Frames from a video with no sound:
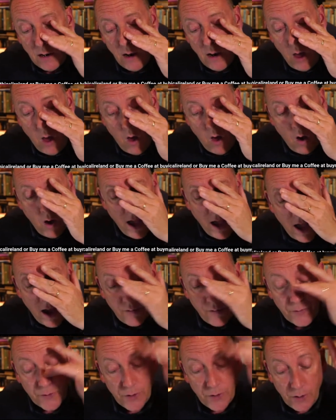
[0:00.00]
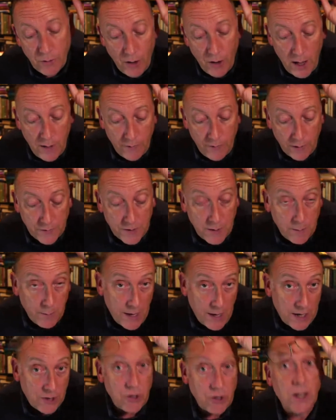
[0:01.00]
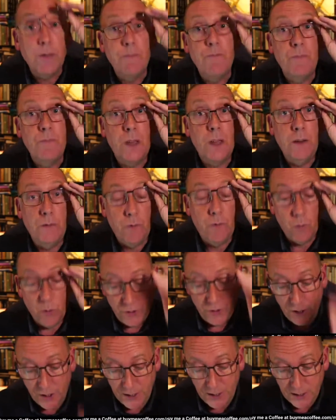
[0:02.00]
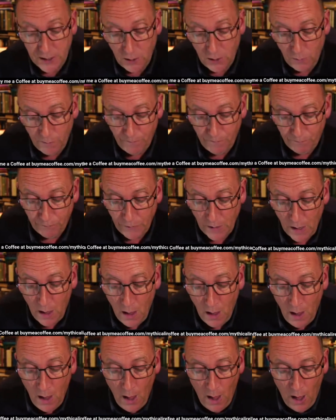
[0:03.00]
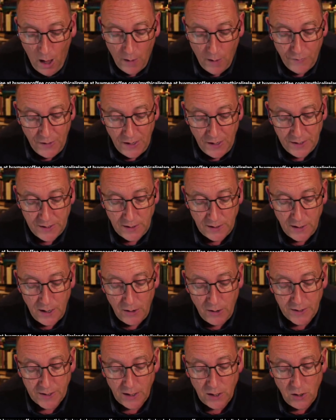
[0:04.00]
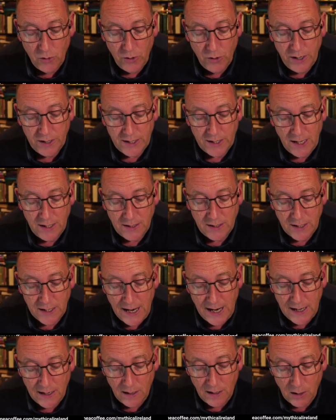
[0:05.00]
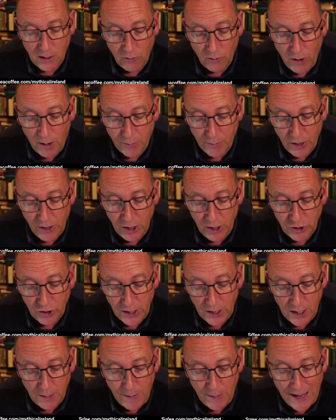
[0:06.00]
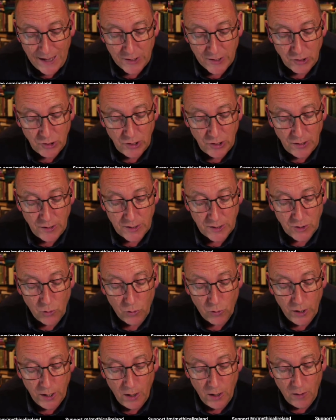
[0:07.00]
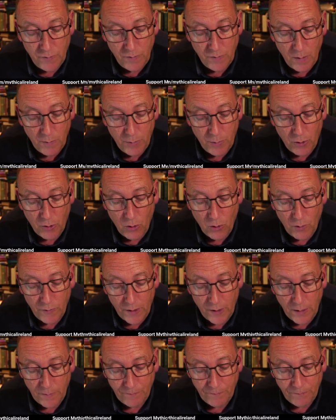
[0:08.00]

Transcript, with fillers: long after the arrival of St. Patrick in 432. Of this, there is a curious incidental corroboration in a passage in the story of Borova.